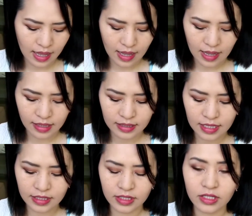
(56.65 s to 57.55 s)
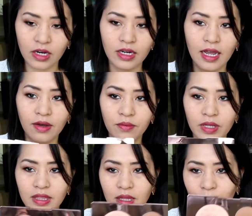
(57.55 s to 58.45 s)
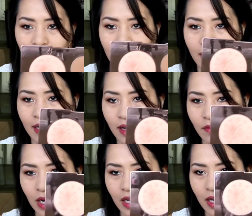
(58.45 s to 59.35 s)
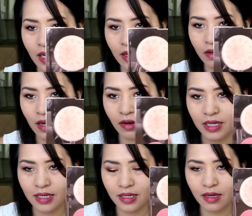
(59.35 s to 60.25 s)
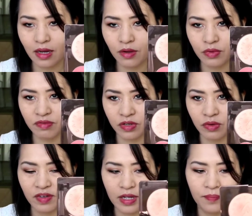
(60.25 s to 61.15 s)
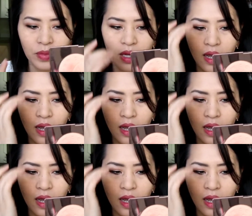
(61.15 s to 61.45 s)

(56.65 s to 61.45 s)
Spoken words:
And let's start out with the palette right here. I already did a review of it.